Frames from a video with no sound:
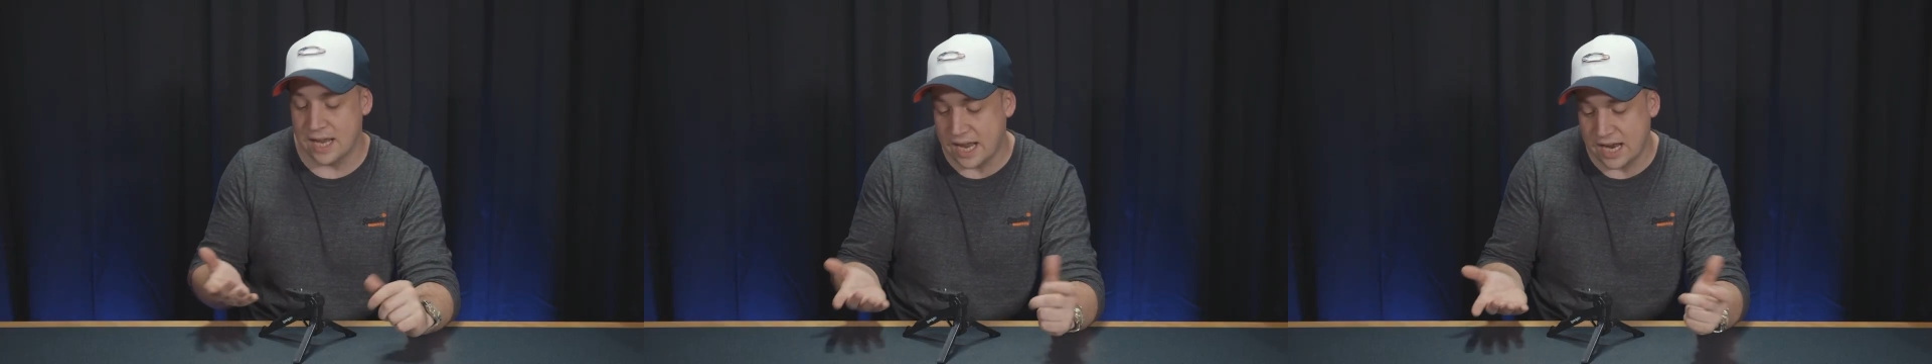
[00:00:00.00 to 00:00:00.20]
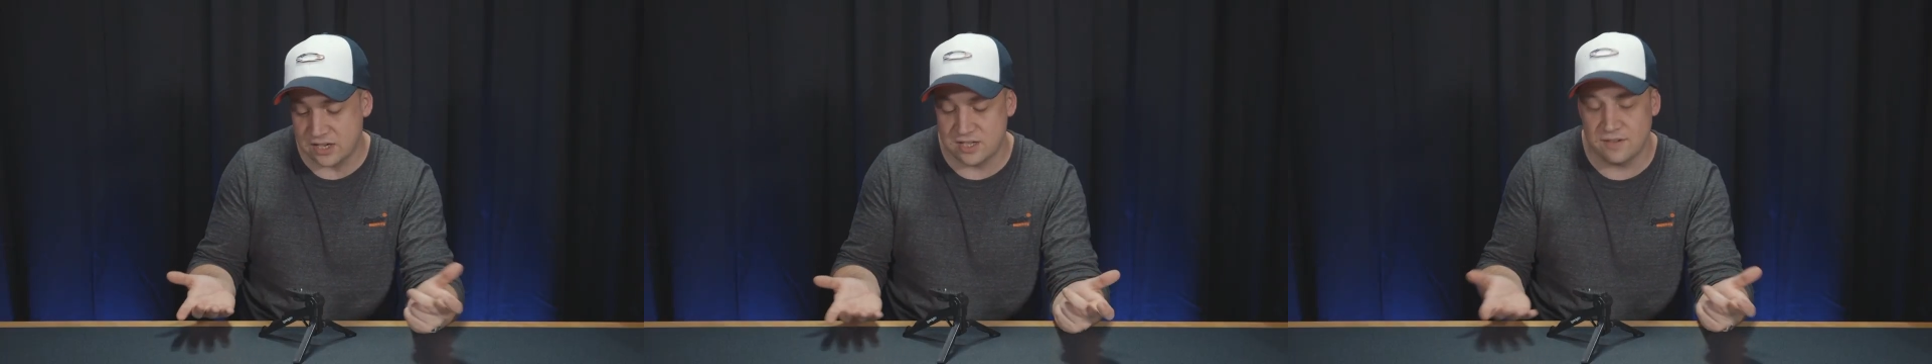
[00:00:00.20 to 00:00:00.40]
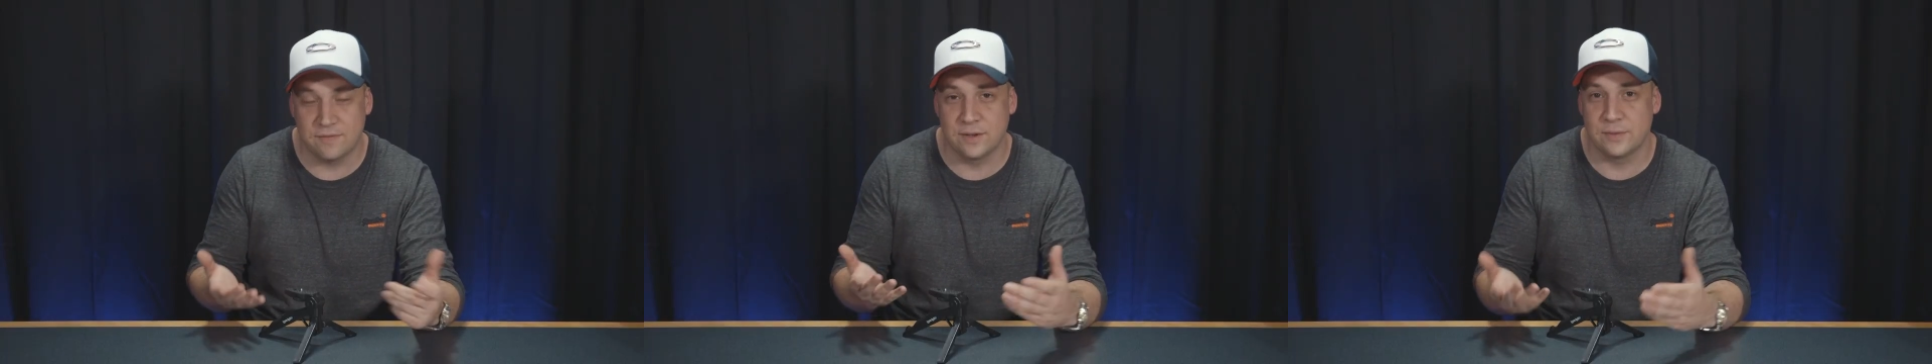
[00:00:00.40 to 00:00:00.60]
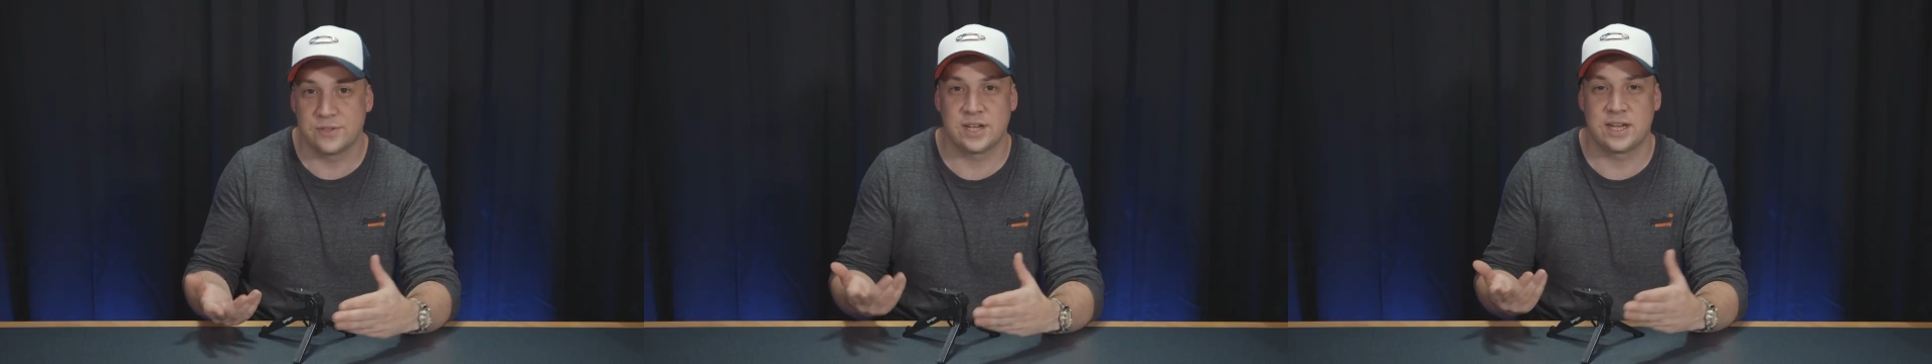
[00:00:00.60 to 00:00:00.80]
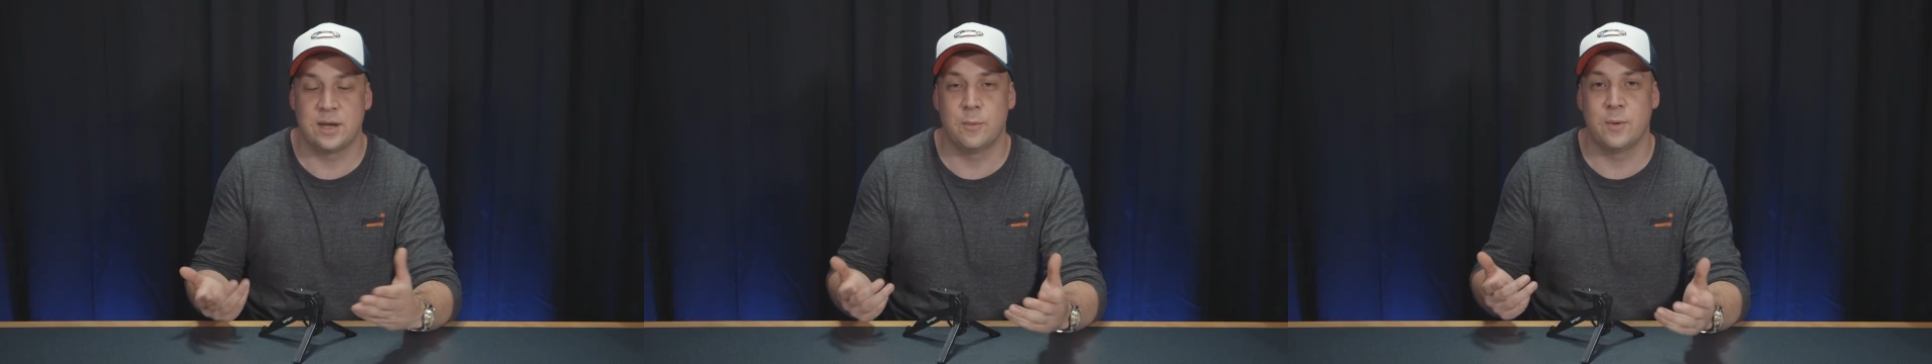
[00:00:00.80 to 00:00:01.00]
It actually feels
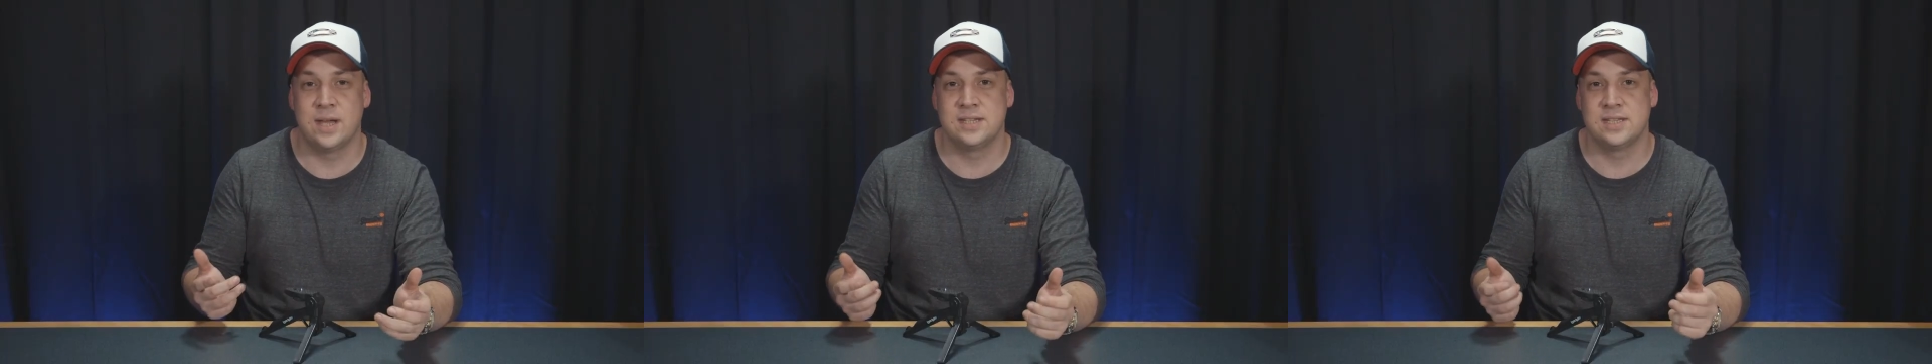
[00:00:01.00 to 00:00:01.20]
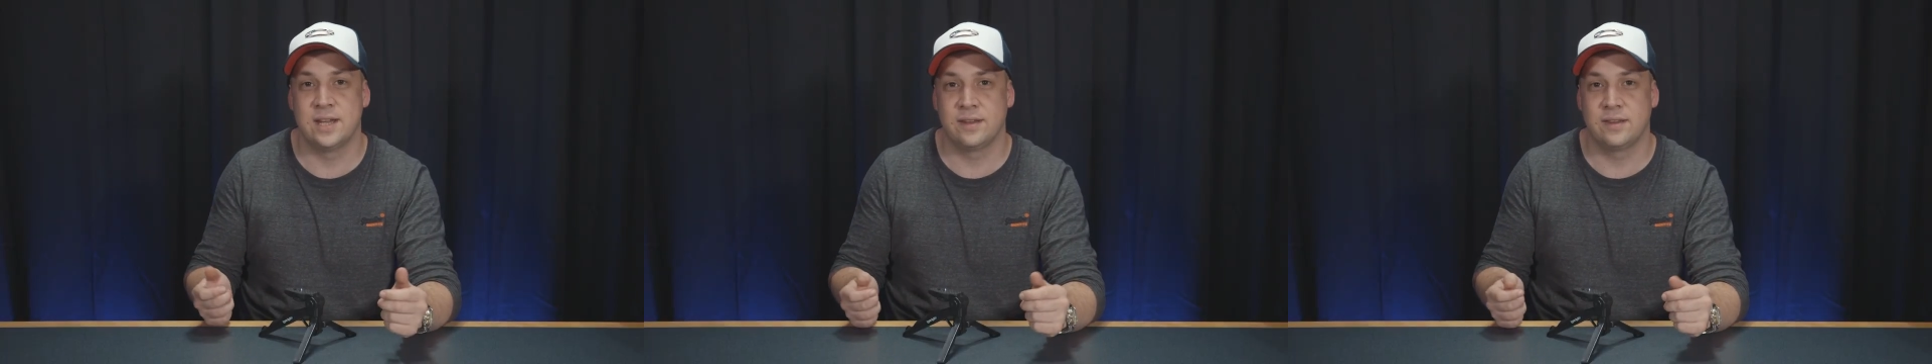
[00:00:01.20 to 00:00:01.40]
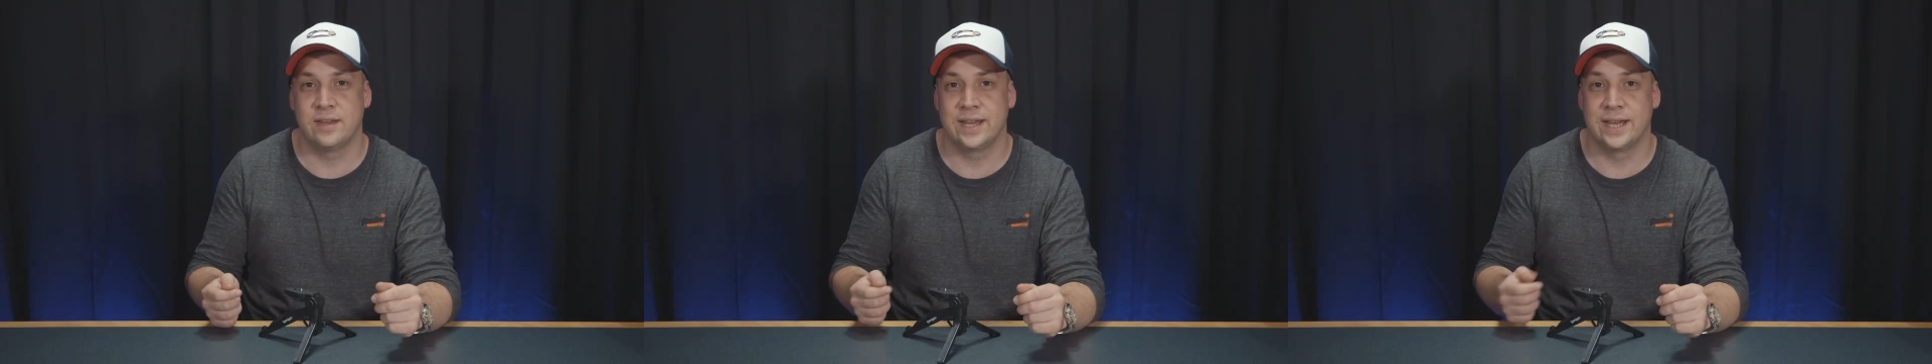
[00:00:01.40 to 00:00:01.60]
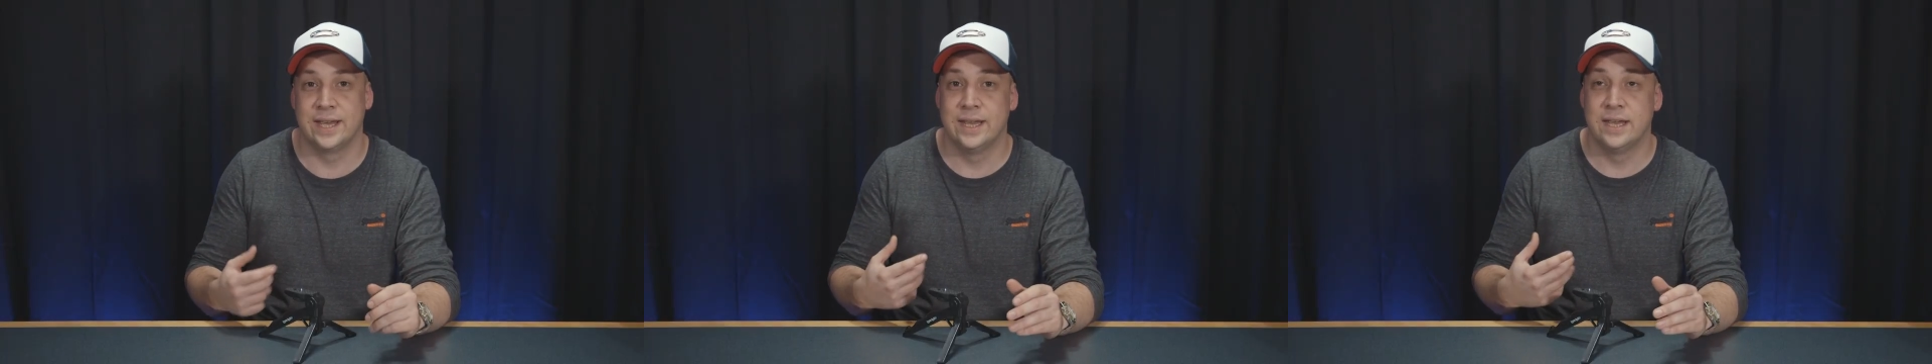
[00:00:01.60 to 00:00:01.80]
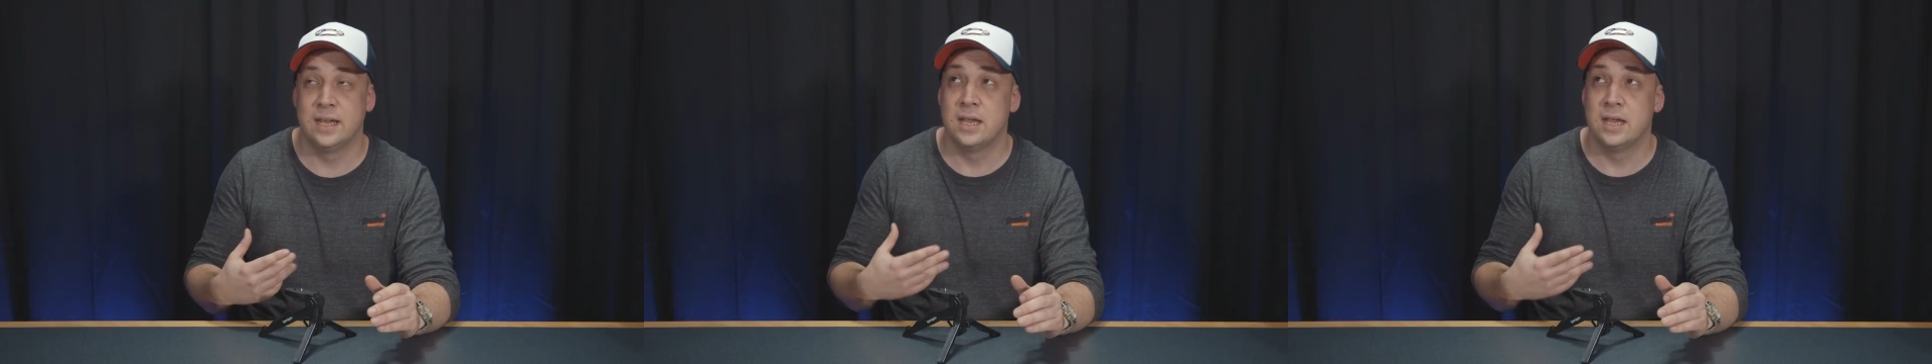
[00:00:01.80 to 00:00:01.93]
like it weighs nothing.